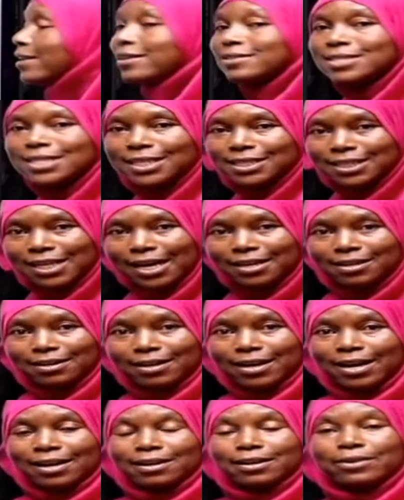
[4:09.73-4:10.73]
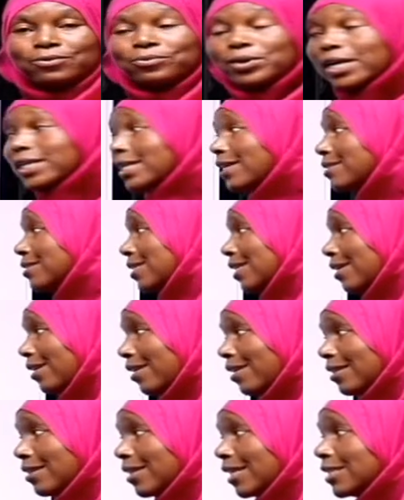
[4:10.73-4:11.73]
does this
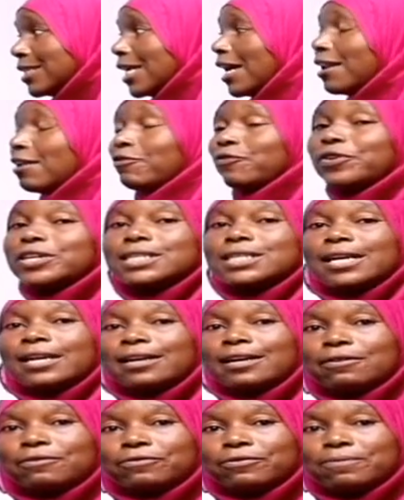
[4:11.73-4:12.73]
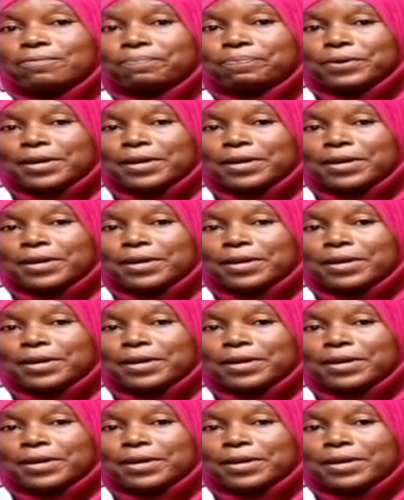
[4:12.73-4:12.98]
elephant live?